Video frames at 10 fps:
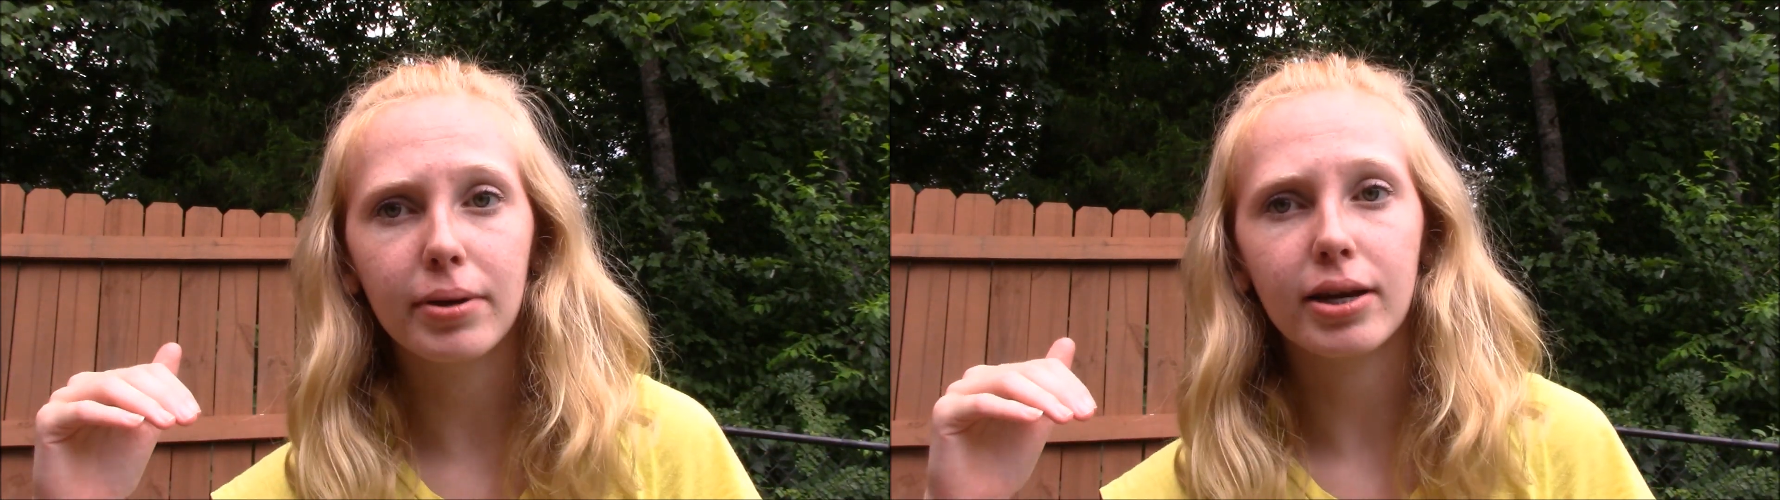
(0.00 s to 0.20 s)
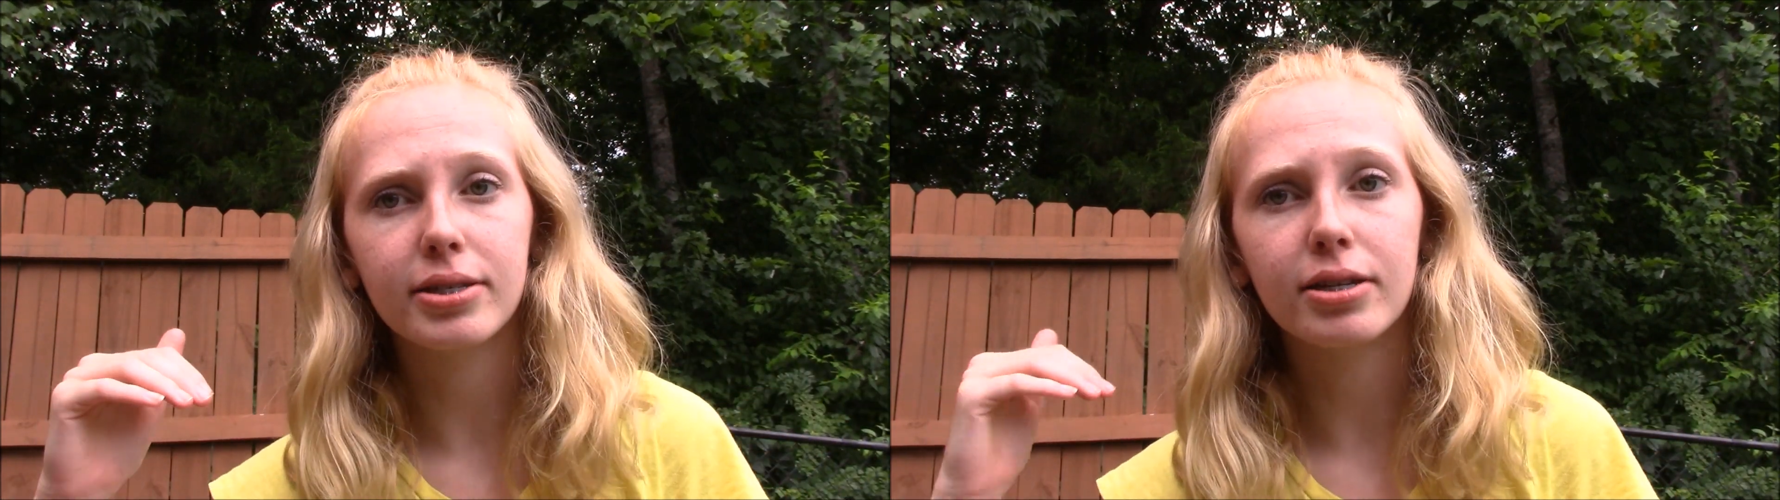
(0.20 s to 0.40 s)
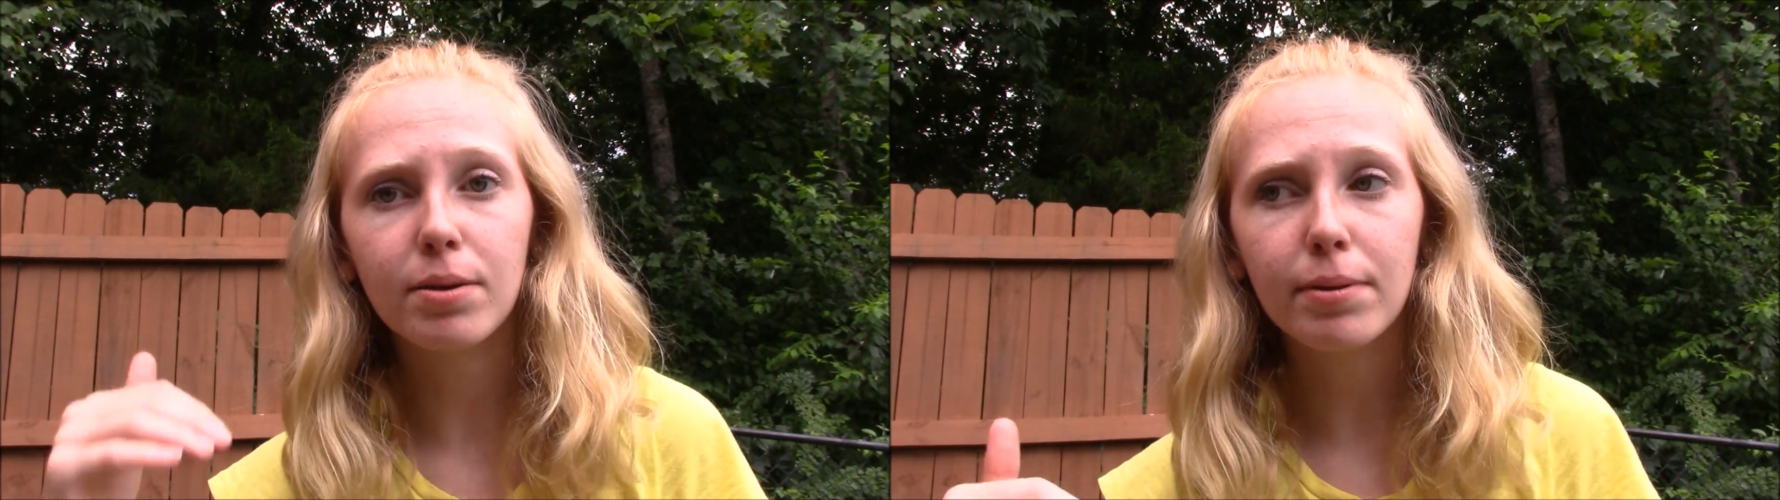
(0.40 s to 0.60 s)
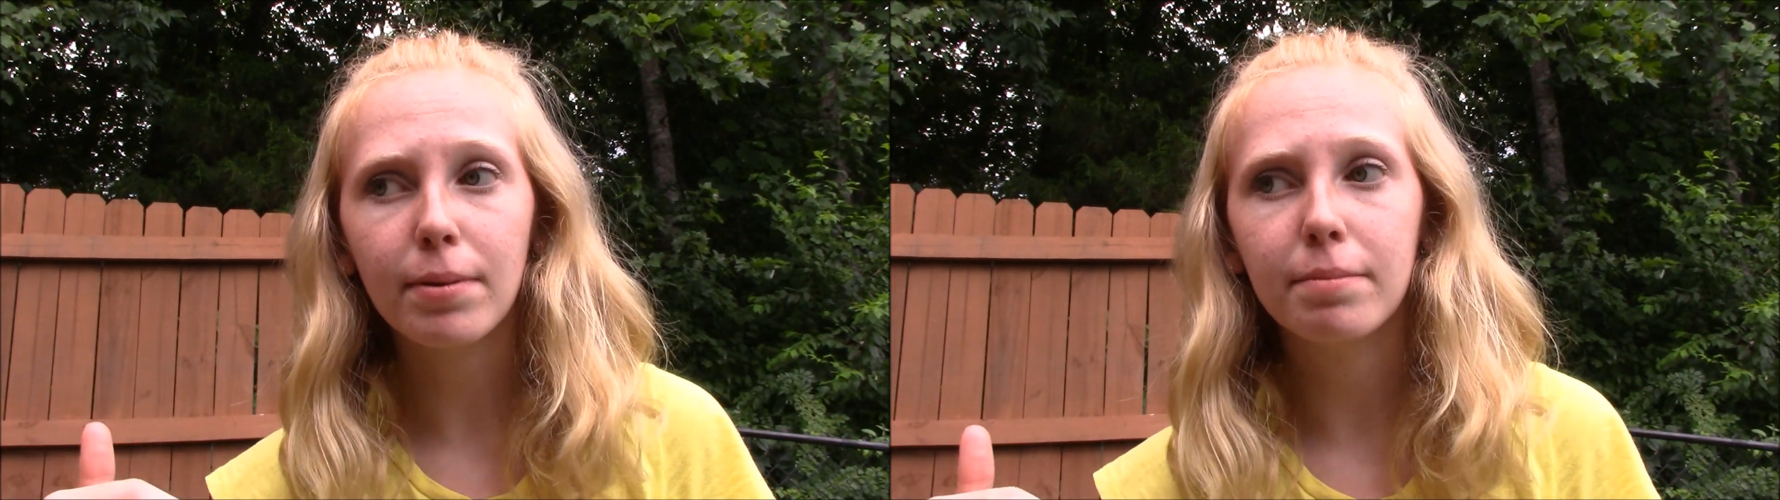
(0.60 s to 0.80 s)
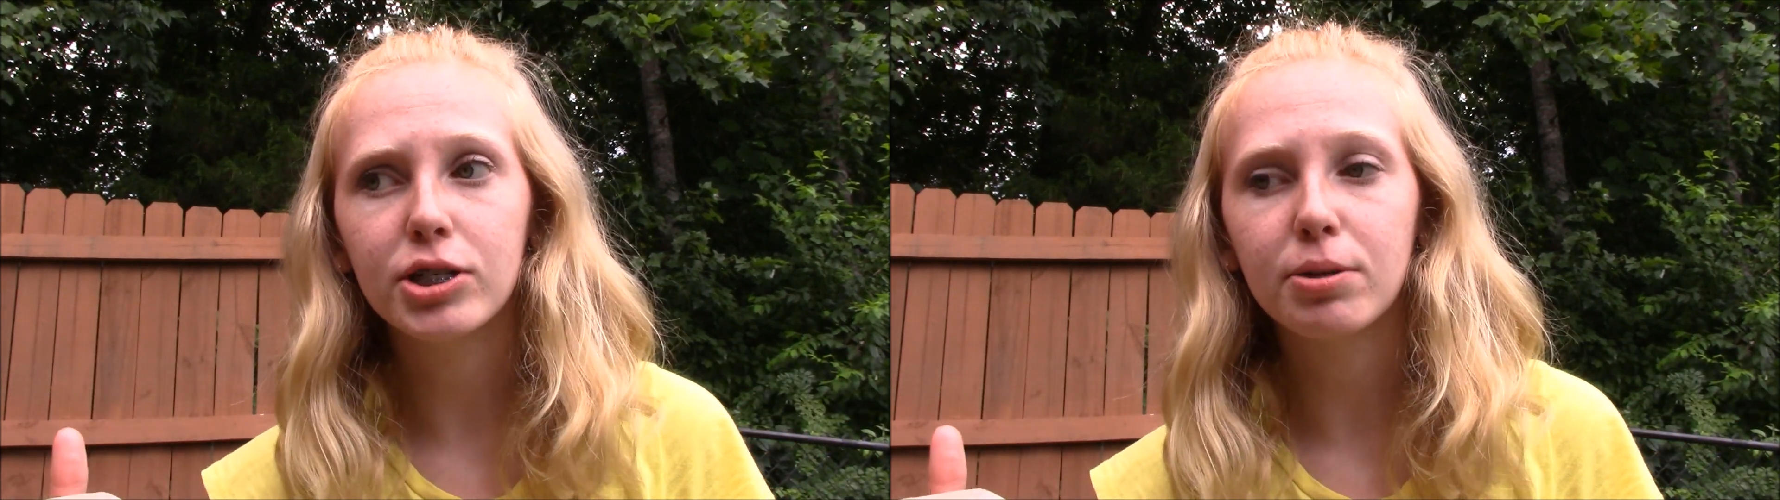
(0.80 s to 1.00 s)
because I'll tell
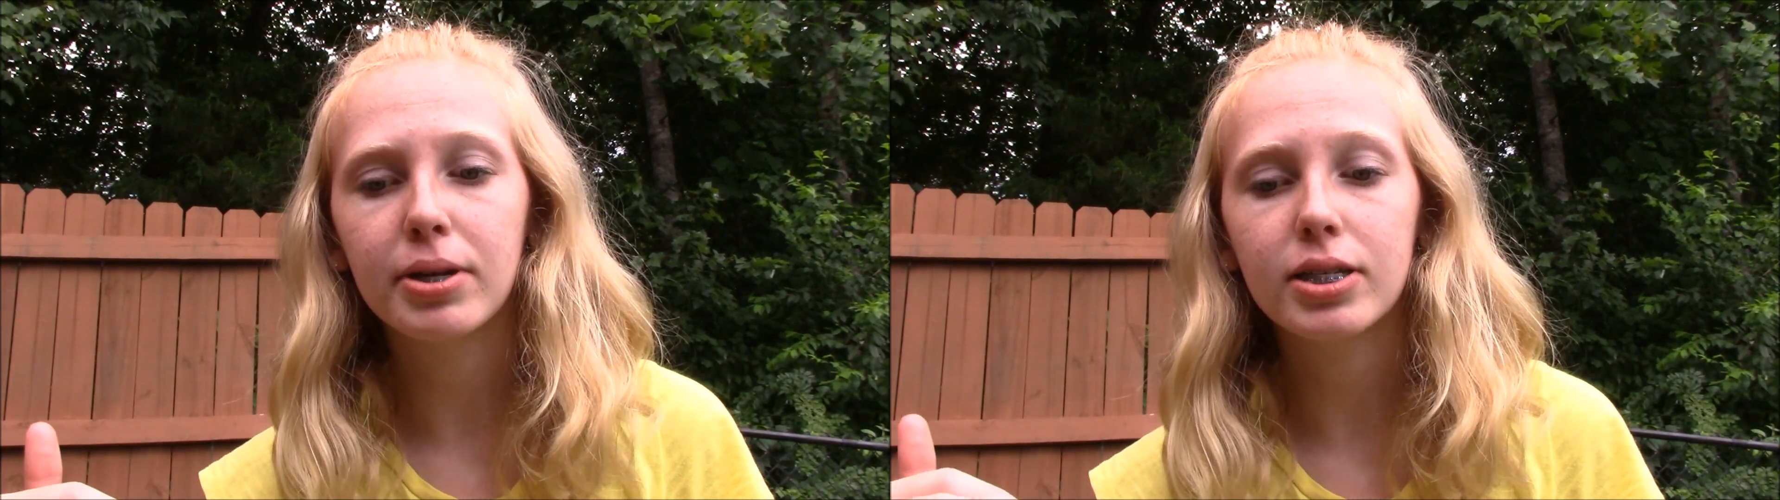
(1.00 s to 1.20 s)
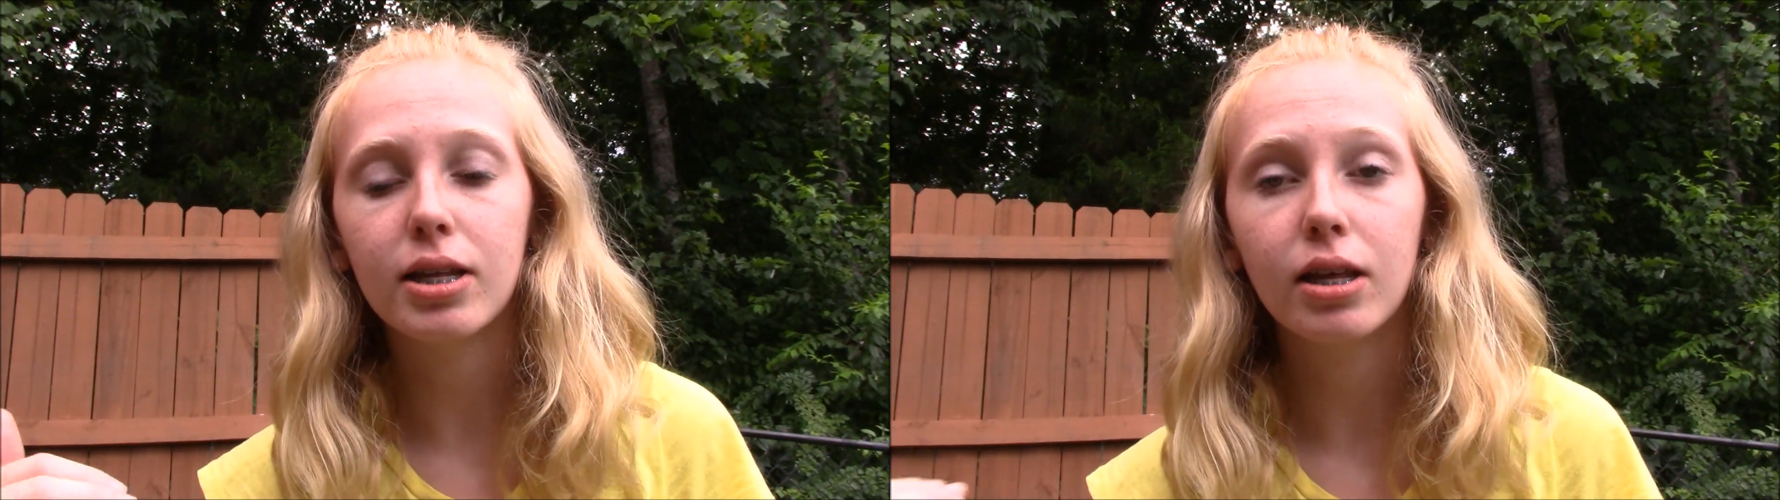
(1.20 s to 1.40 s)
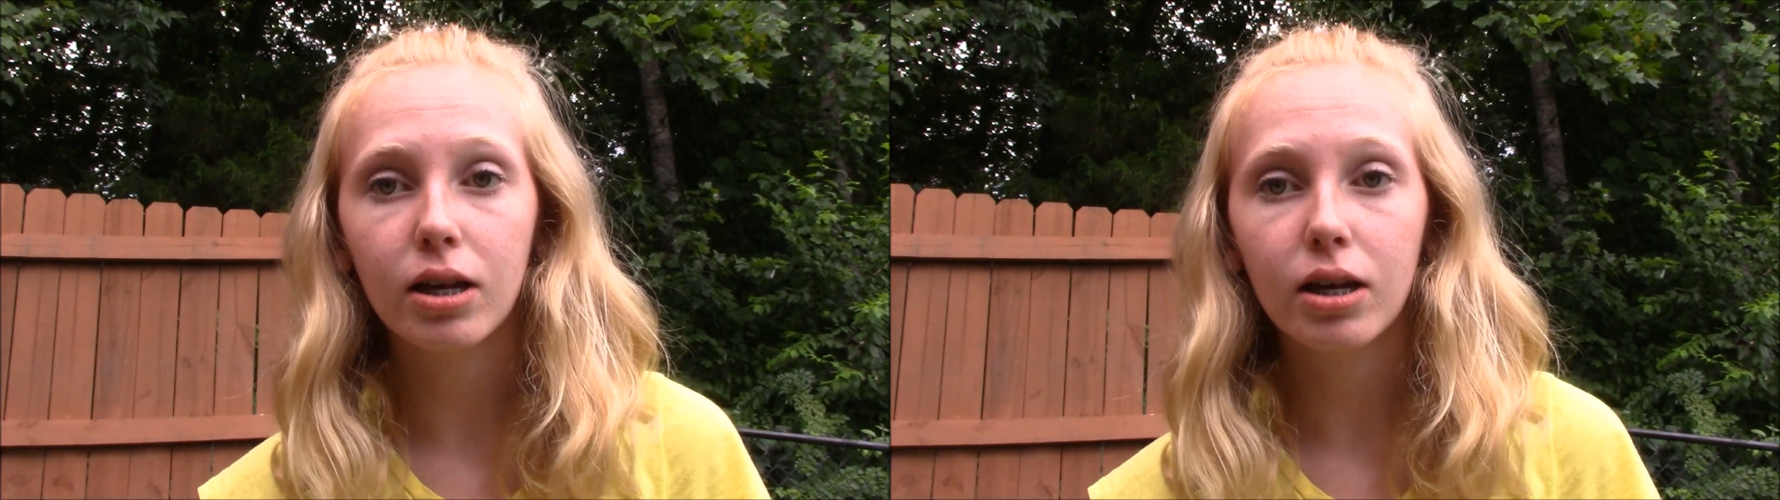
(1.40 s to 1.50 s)
people I'm a gymnast and they